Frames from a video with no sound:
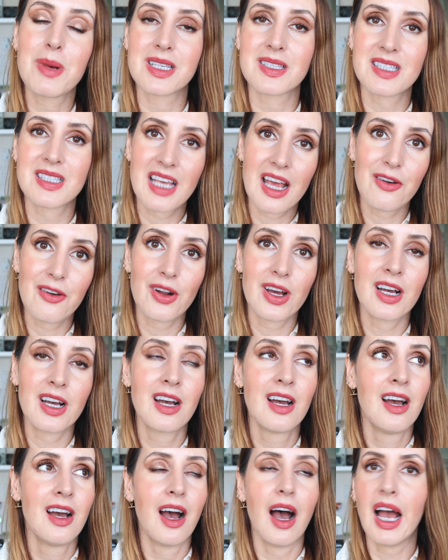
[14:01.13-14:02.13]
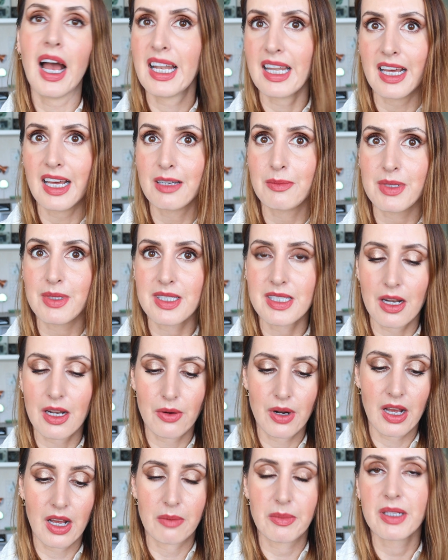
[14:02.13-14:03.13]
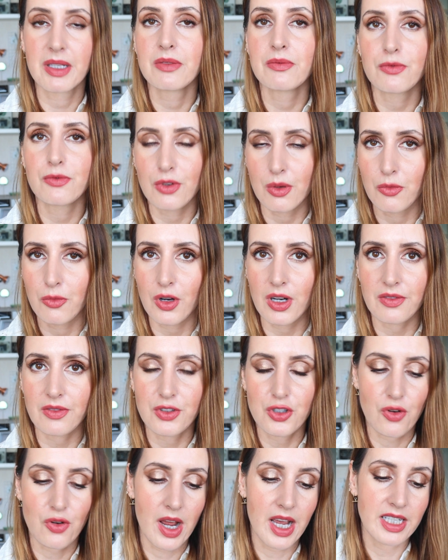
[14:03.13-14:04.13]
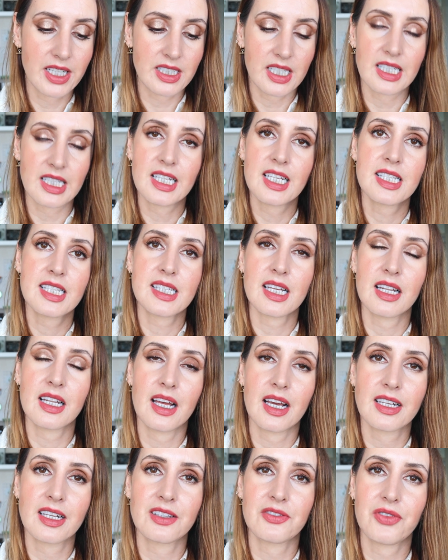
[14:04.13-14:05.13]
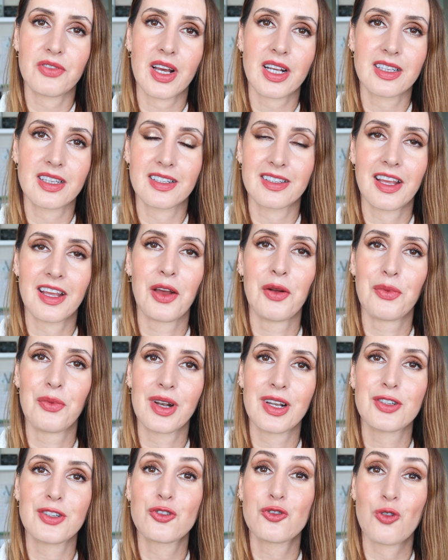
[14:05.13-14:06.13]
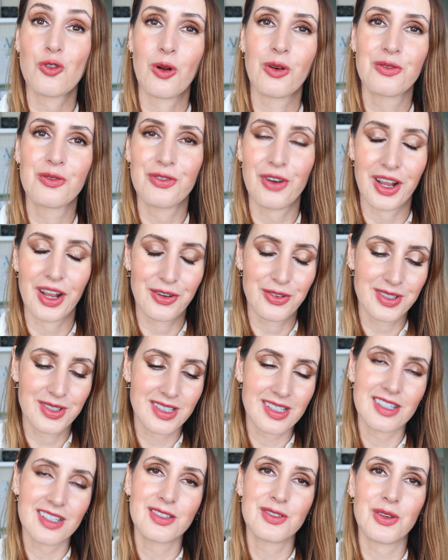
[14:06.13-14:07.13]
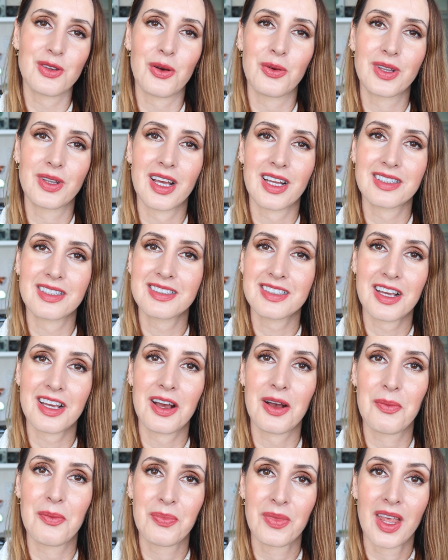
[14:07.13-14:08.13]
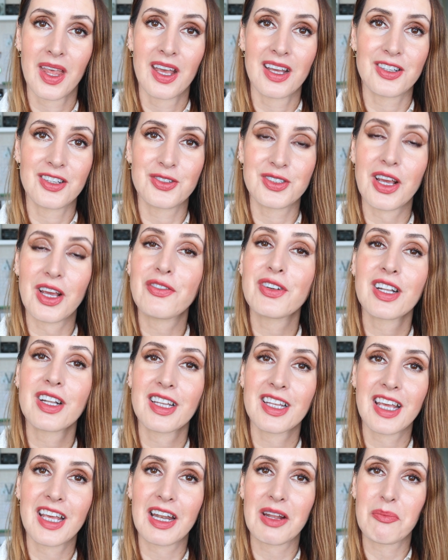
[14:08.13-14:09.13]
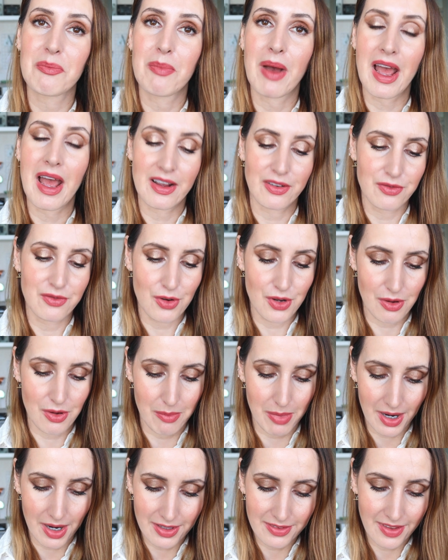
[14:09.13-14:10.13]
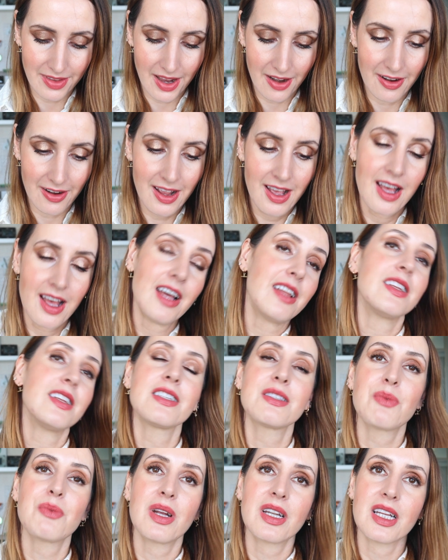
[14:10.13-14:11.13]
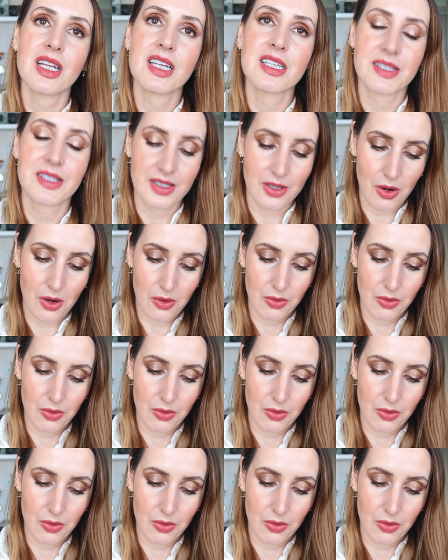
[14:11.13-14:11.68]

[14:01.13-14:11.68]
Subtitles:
Mancera. I like Mancera, I mean, from what I've tried, at least I like the fact that they are really strong fragrances, so that you definitely get a bang for your buck there. This one is